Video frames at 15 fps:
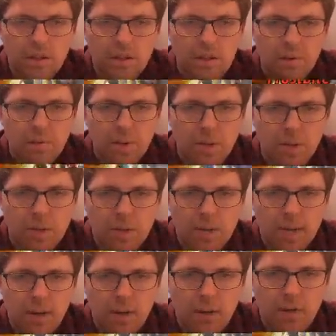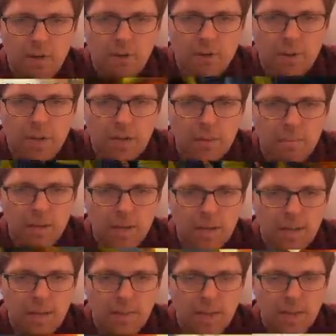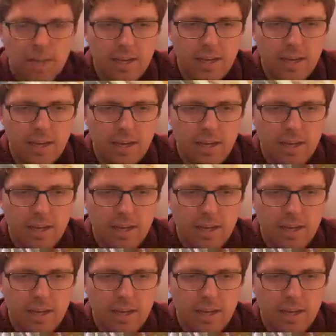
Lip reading: We can now, take out that guy.